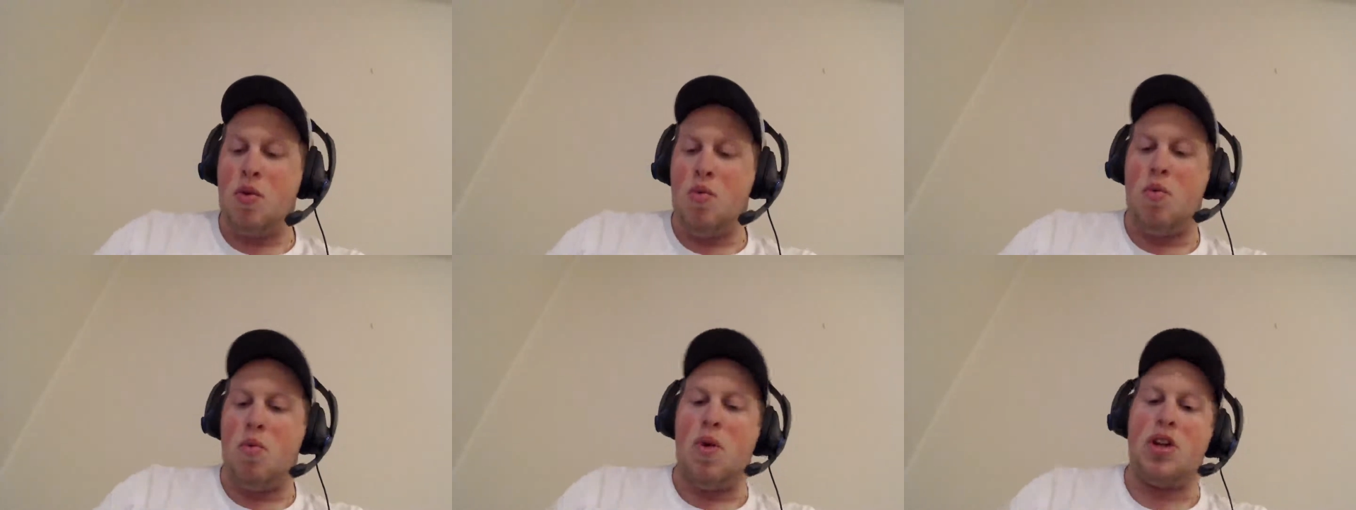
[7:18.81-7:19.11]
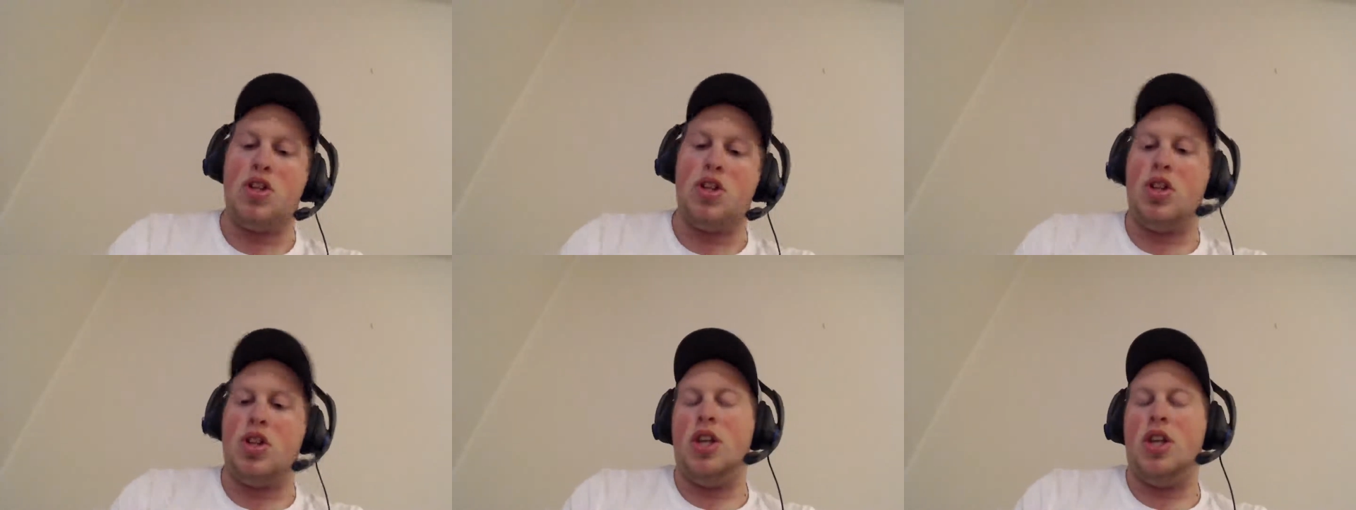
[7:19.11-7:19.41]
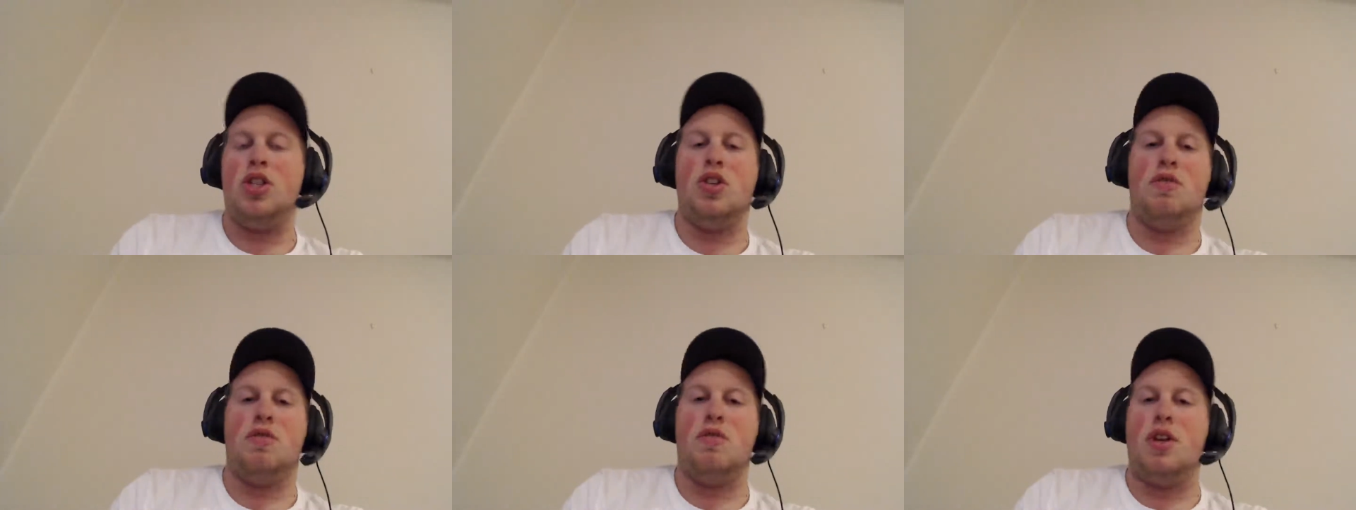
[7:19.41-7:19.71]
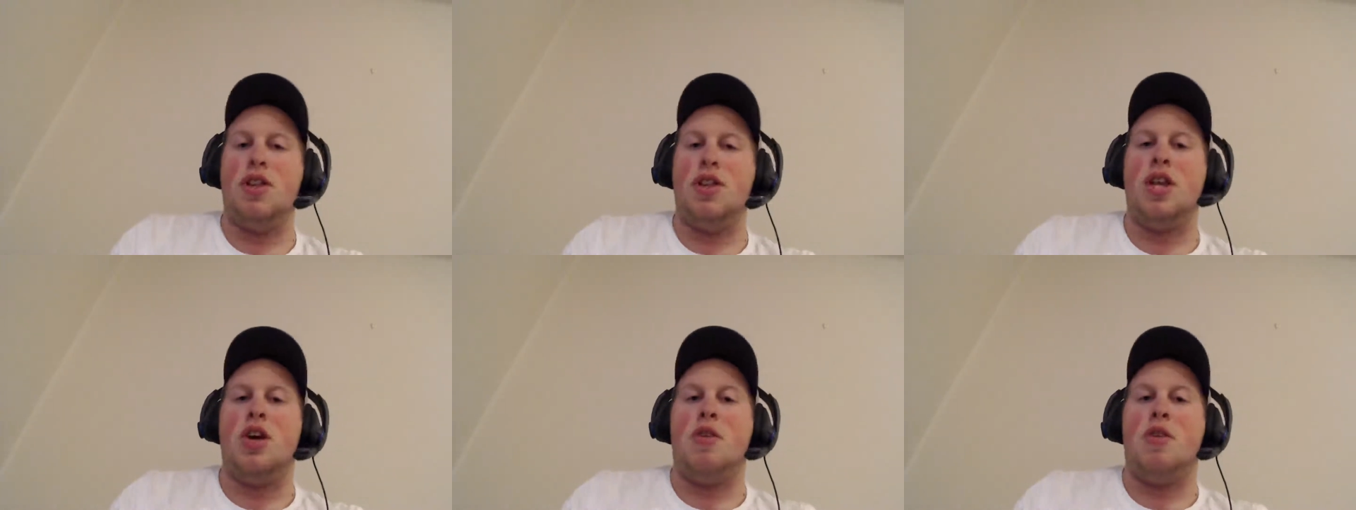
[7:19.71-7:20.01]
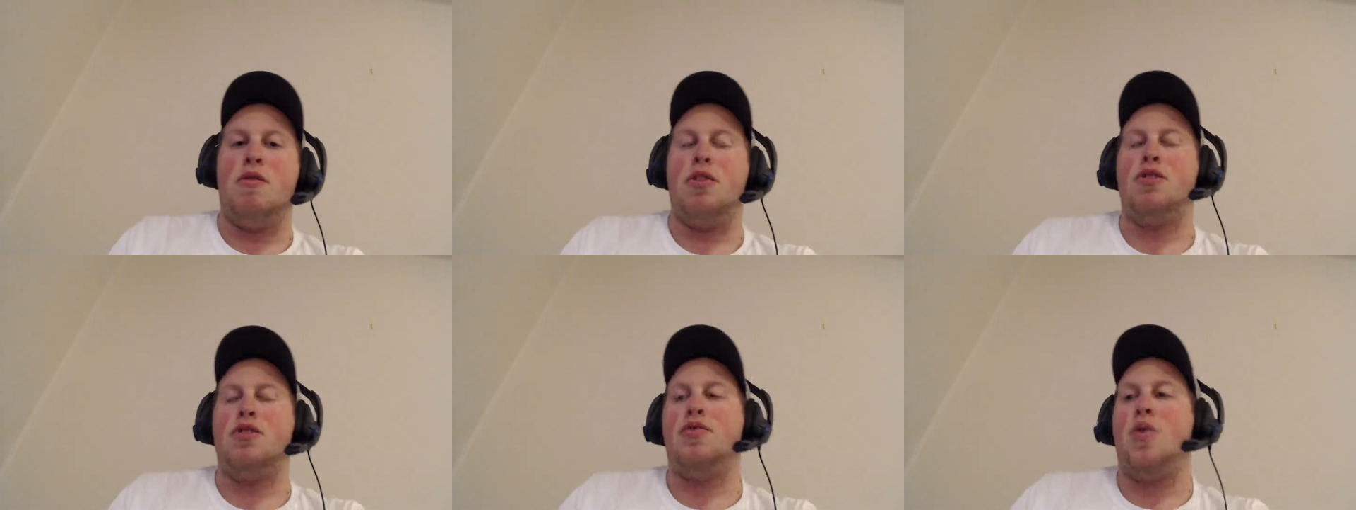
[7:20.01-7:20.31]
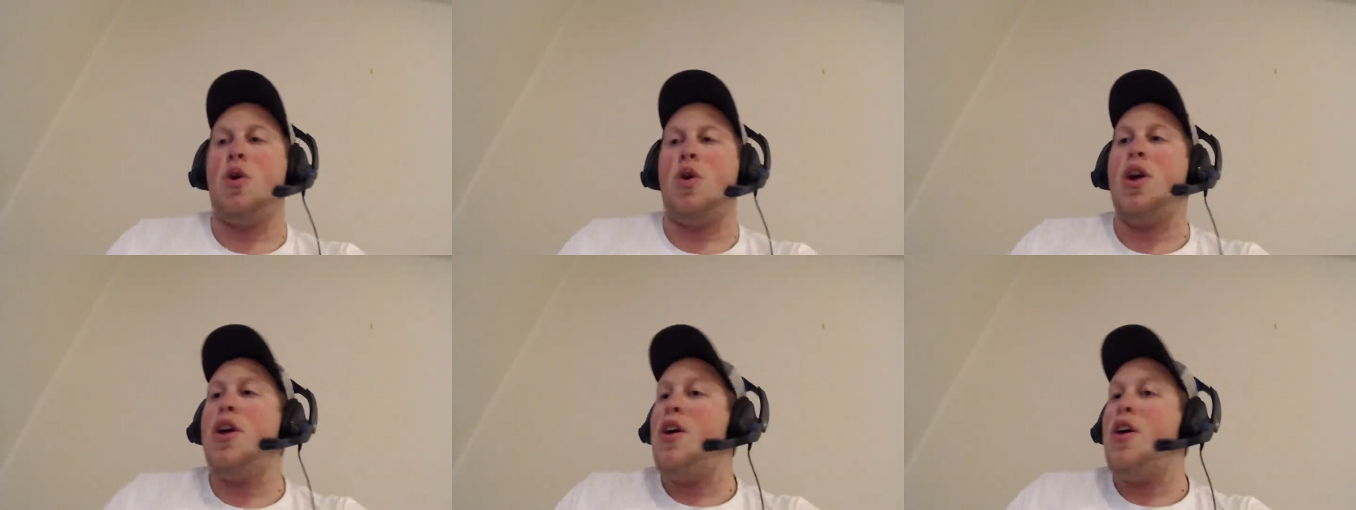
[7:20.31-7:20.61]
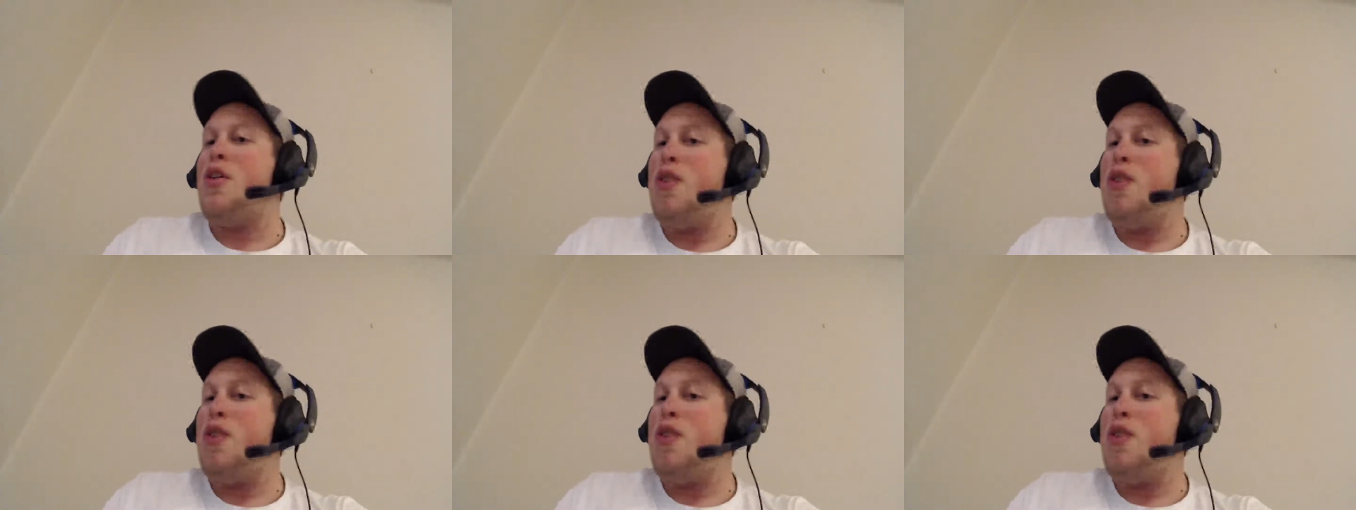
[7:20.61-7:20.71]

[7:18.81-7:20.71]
what is a fun thing to go fish for?